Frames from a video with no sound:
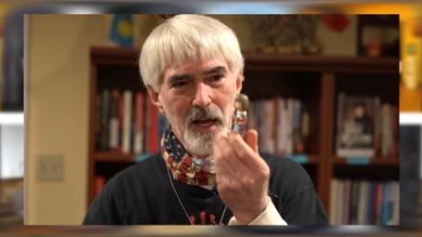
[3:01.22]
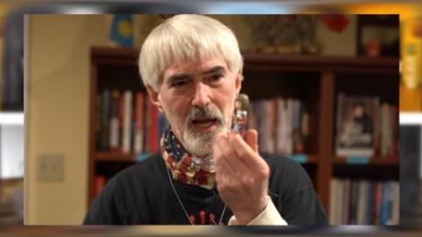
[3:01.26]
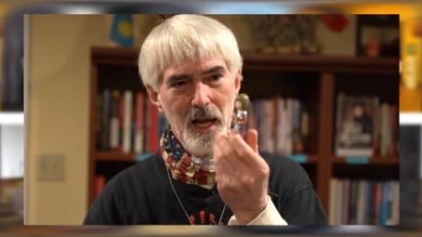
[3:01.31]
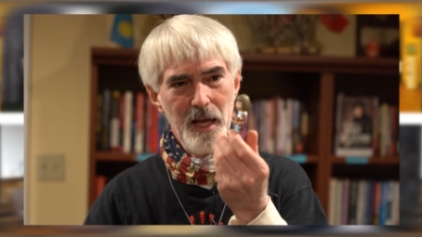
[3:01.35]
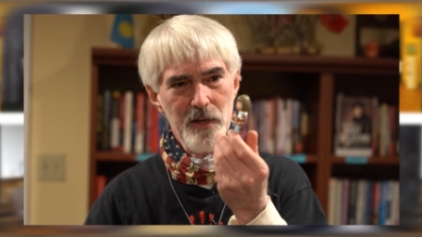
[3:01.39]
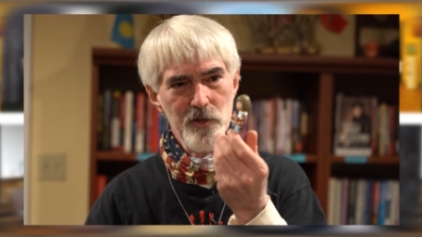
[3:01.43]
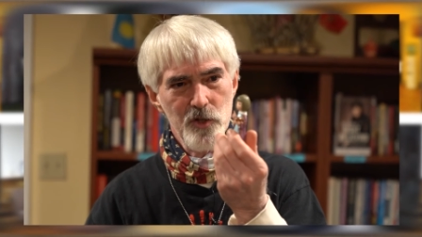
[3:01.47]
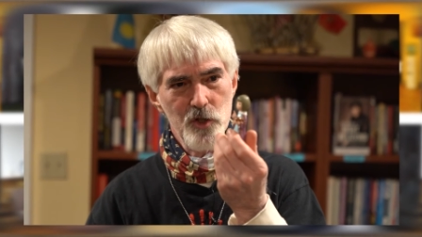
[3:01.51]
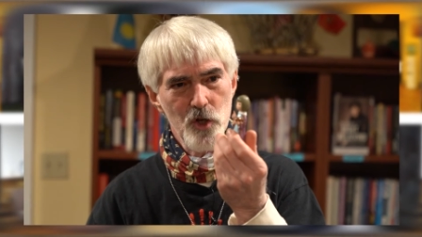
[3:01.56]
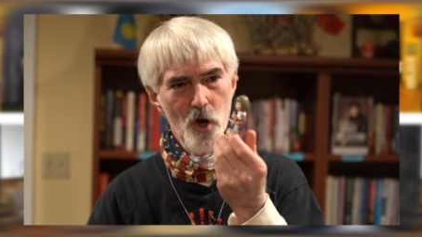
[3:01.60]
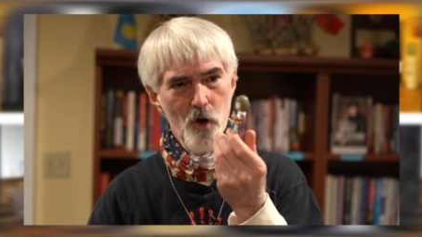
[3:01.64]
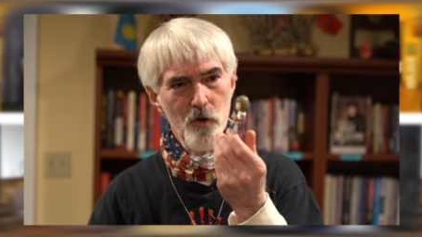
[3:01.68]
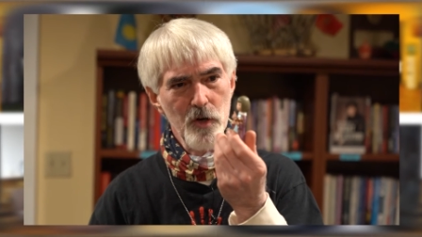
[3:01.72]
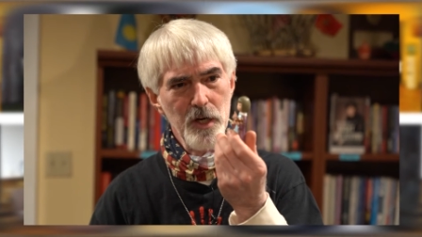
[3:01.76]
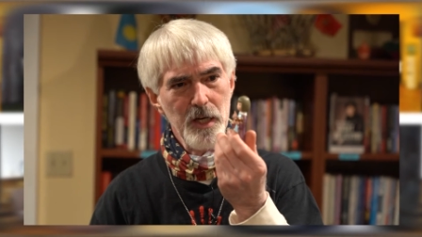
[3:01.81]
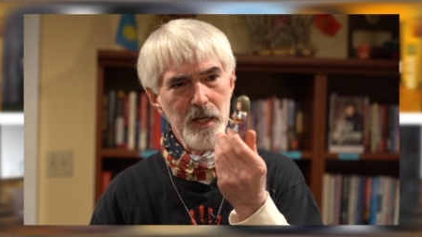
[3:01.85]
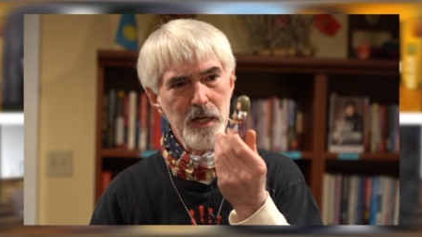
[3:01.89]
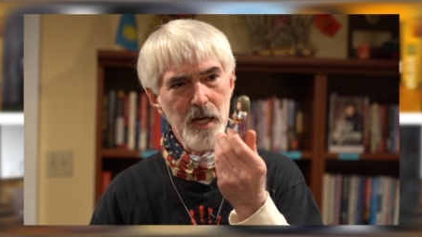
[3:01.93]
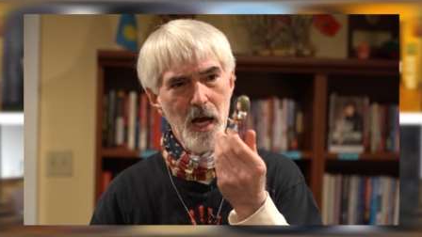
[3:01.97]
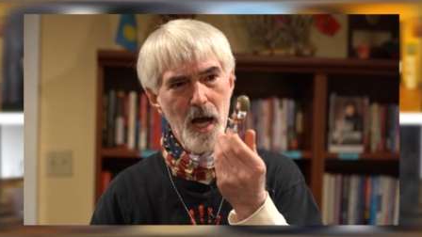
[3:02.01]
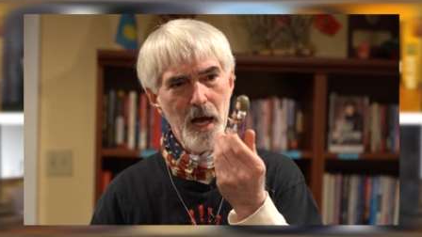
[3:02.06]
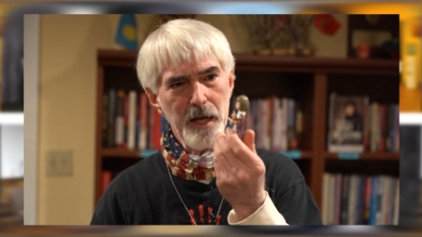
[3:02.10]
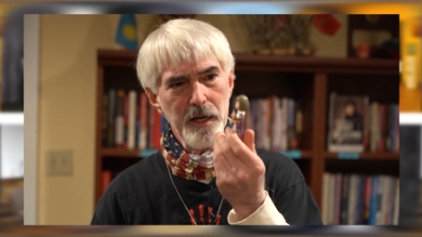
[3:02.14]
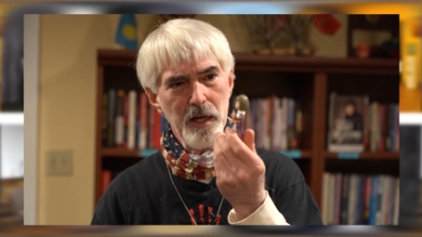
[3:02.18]
And Jonah
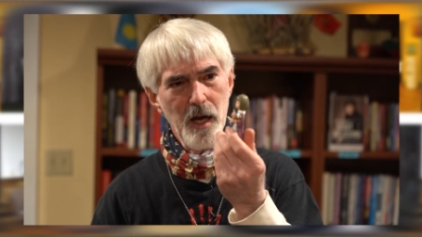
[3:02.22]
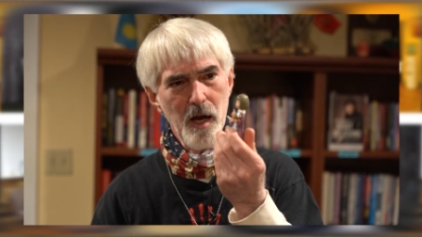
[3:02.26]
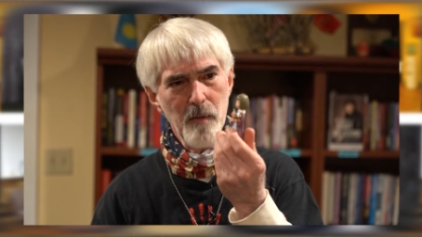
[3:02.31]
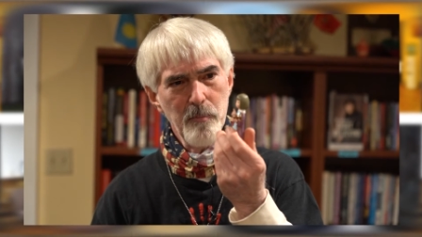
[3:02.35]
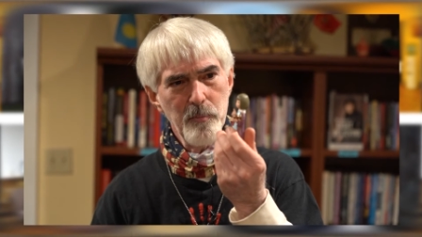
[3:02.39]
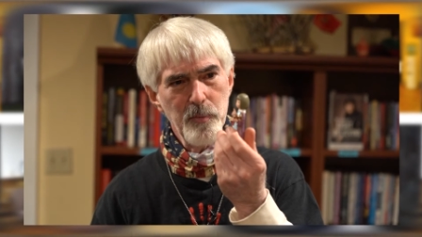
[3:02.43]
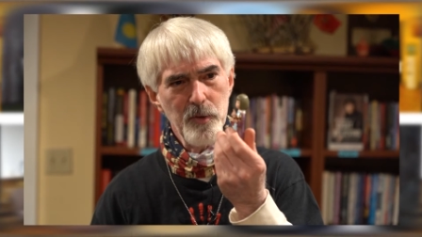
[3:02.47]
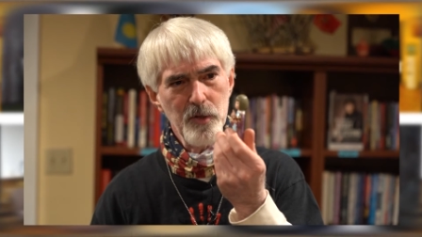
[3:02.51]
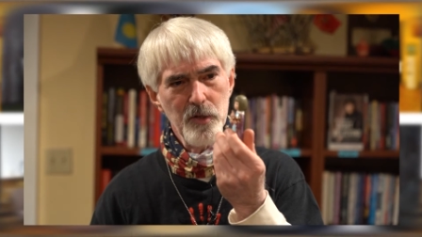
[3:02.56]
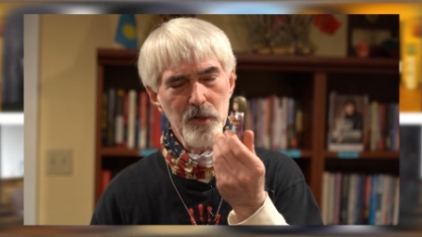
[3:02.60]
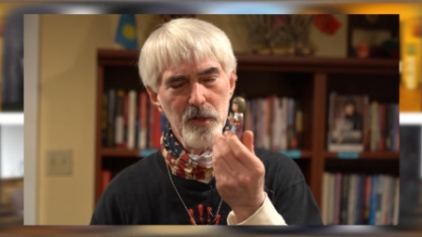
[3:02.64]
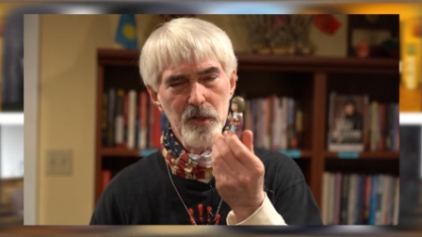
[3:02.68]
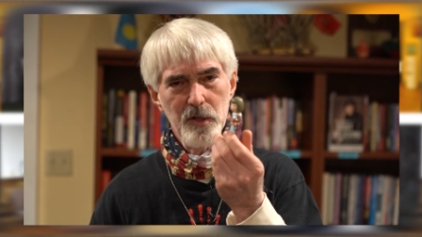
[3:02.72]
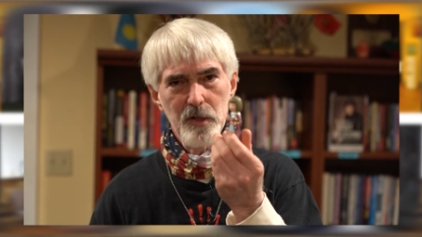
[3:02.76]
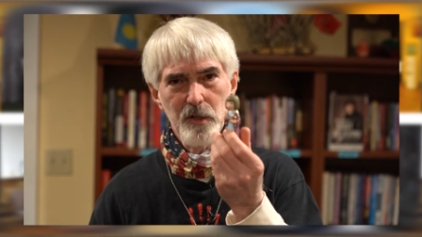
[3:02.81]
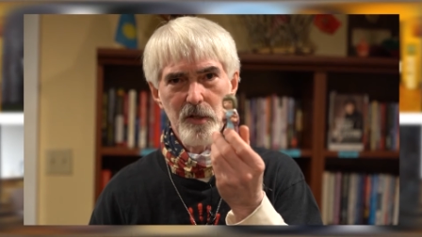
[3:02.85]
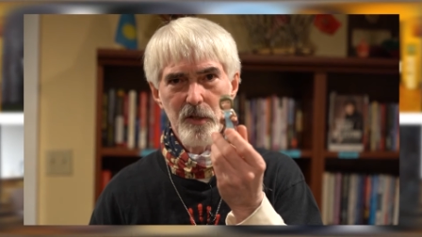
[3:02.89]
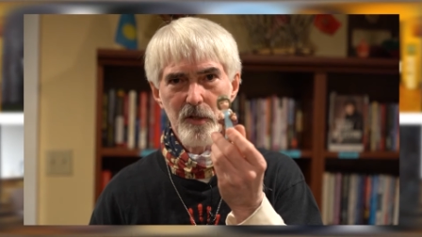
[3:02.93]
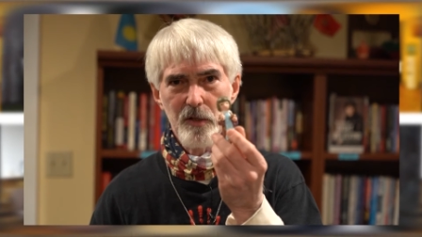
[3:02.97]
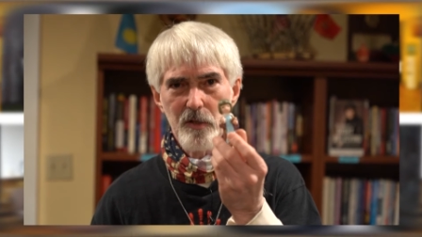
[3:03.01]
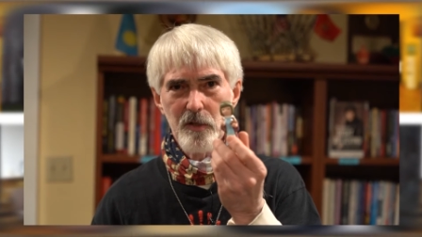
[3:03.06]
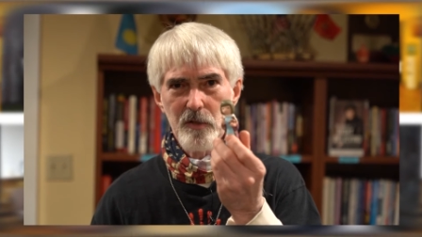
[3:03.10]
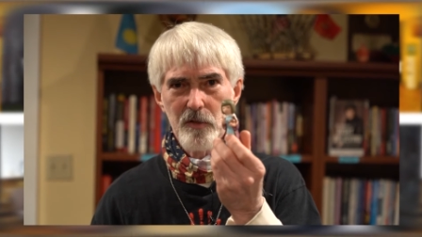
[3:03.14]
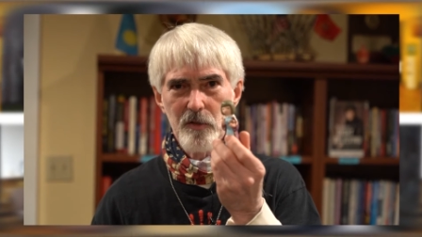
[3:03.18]
got up,
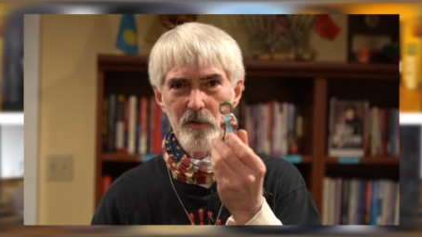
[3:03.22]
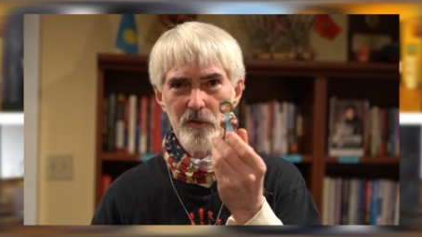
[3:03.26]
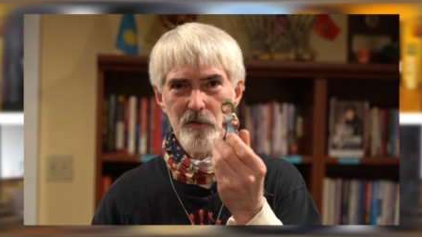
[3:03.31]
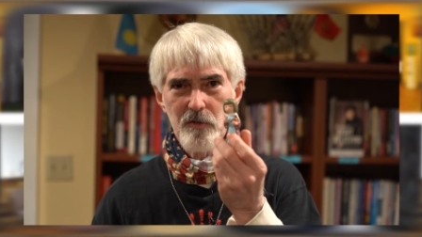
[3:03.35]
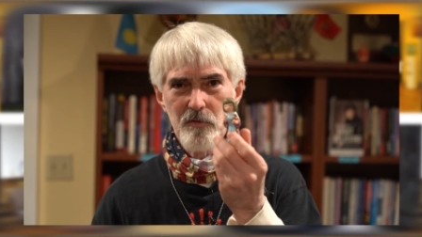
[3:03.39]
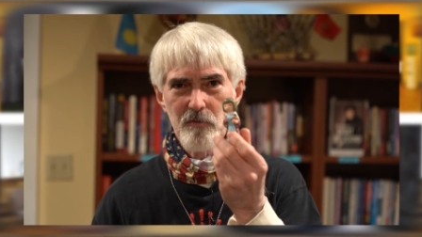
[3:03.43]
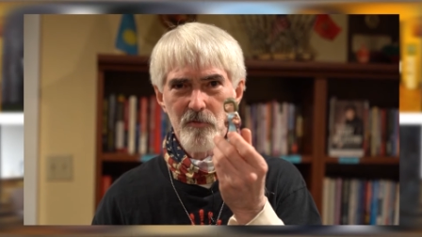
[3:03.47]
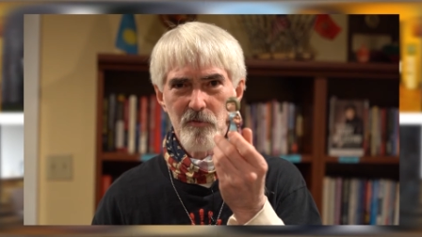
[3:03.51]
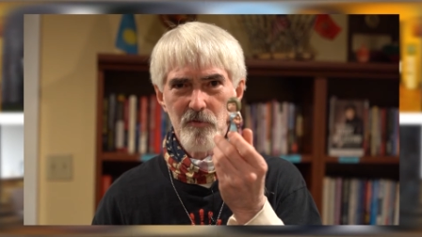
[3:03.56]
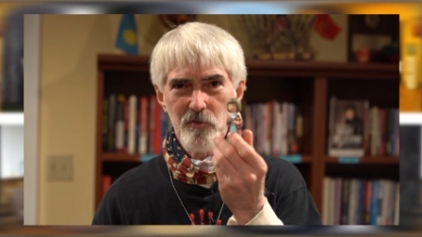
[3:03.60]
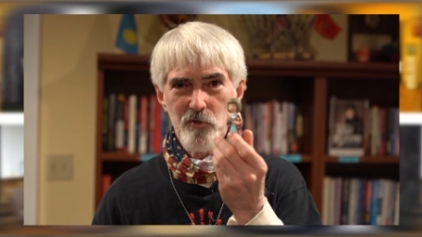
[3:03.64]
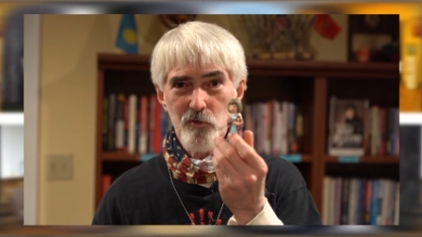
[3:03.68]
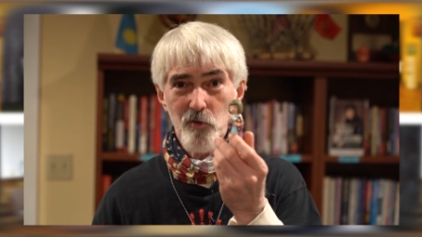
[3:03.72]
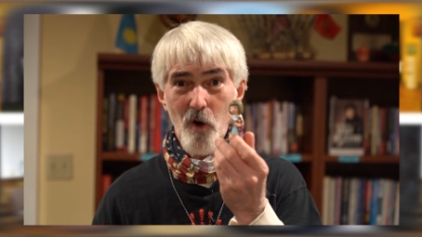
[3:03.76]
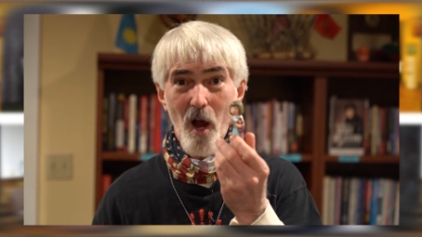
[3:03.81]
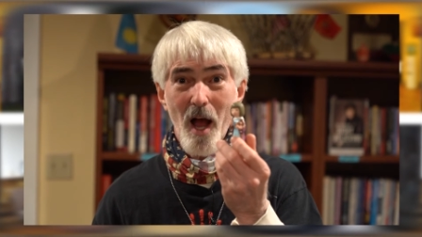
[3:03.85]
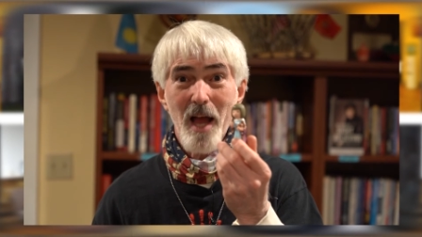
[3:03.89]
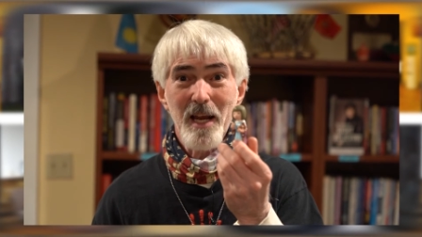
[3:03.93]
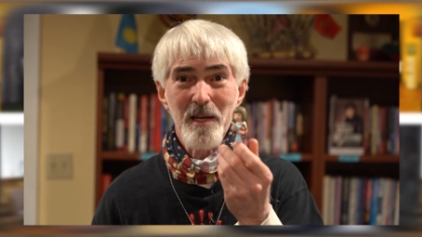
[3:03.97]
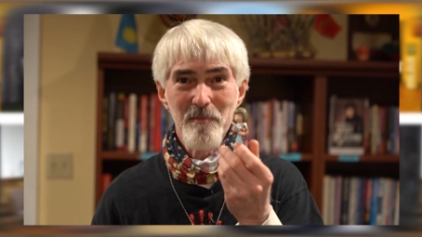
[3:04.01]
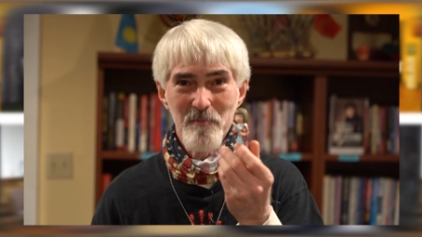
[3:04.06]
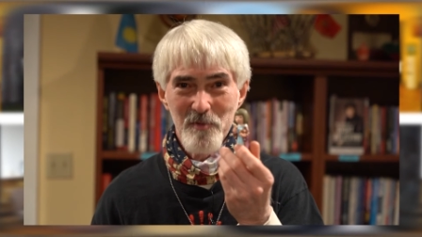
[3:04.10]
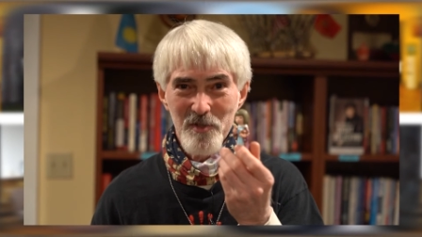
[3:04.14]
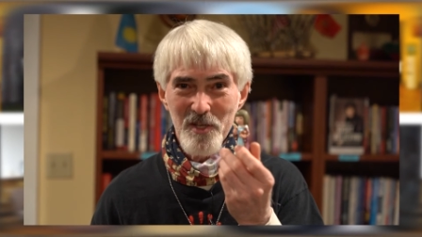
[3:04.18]

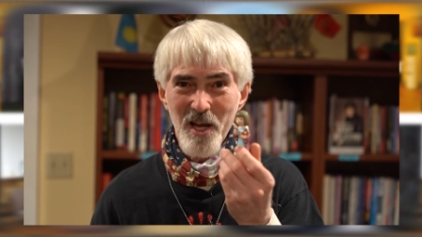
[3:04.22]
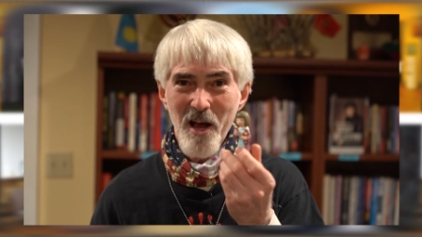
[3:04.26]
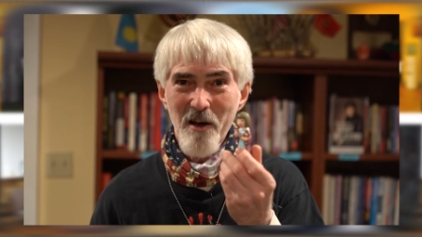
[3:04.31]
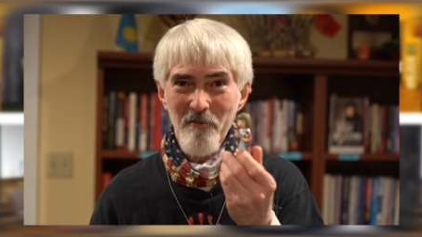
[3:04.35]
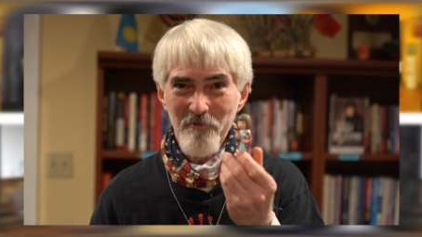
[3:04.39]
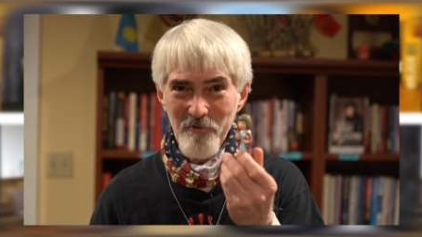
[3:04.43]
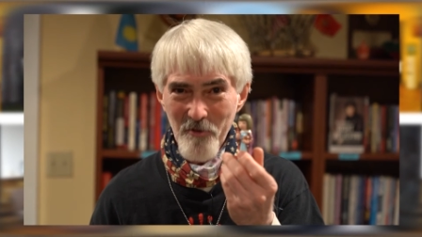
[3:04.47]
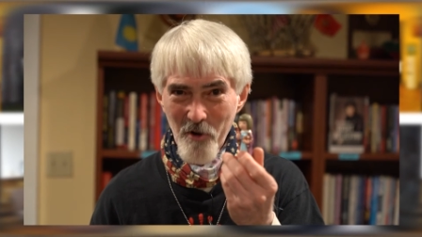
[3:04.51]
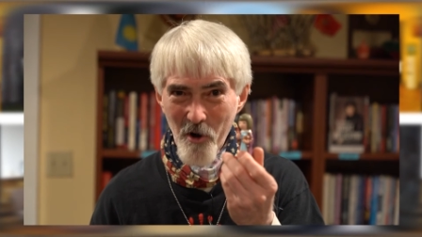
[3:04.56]
dried himself